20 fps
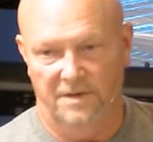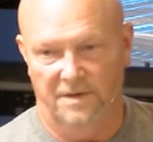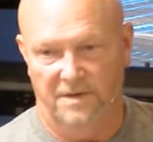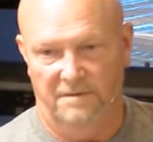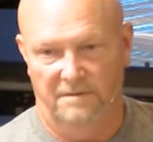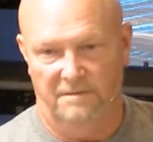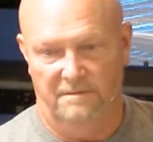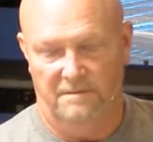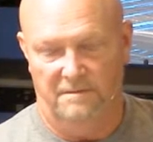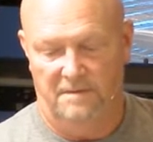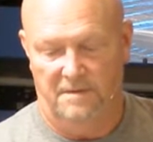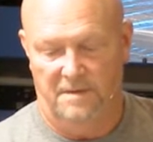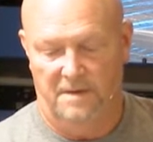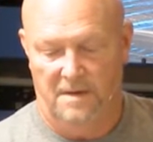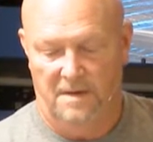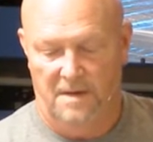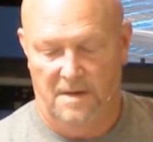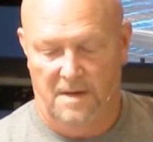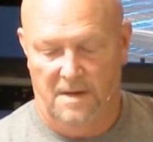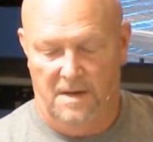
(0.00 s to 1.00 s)

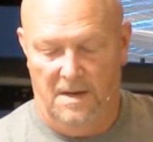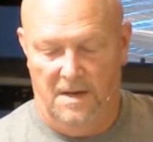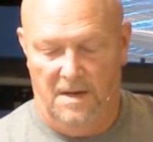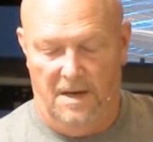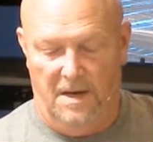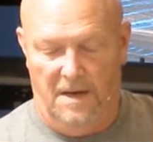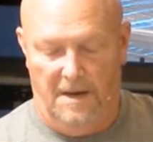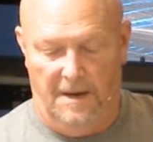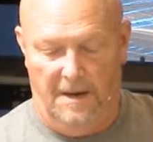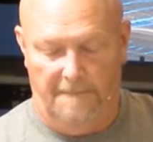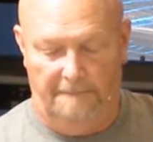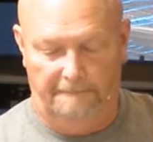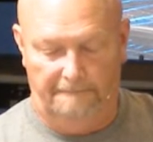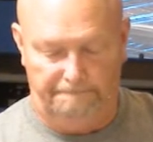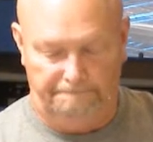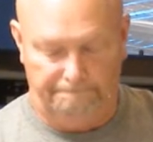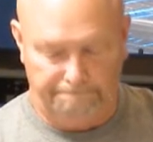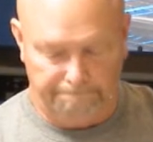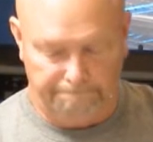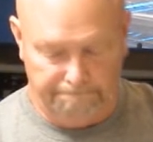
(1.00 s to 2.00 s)
you. A um,
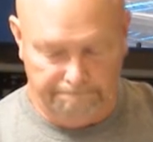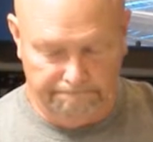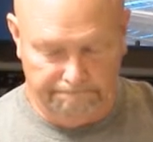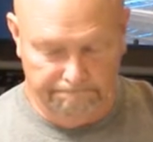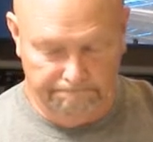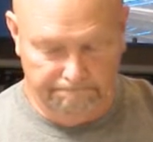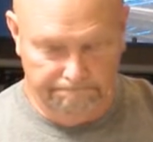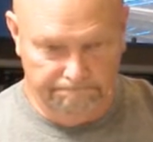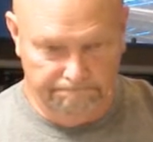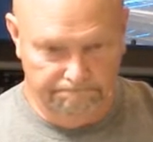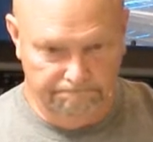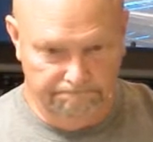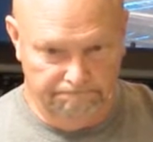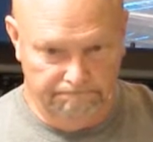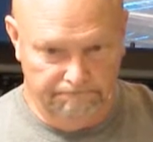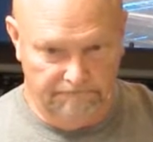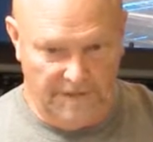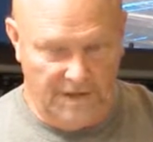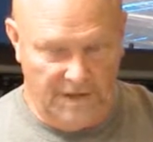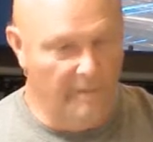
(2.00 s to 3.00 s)

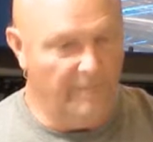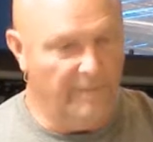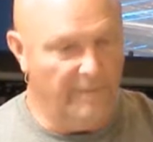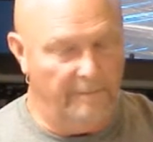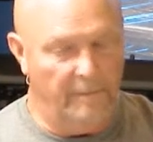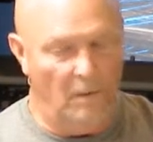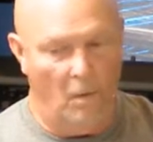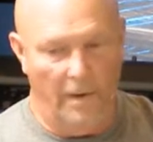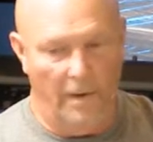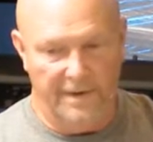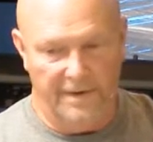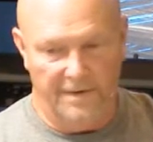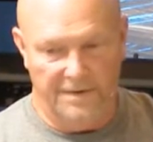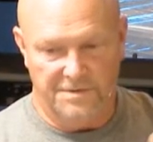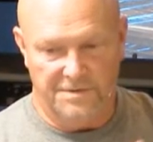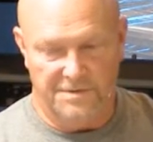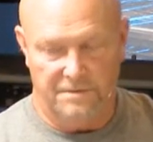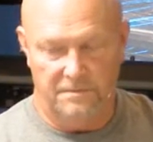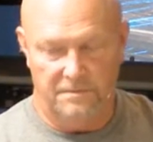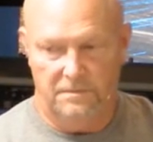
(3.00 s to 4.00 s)
couple of
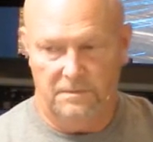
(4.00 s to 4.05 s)
pointers.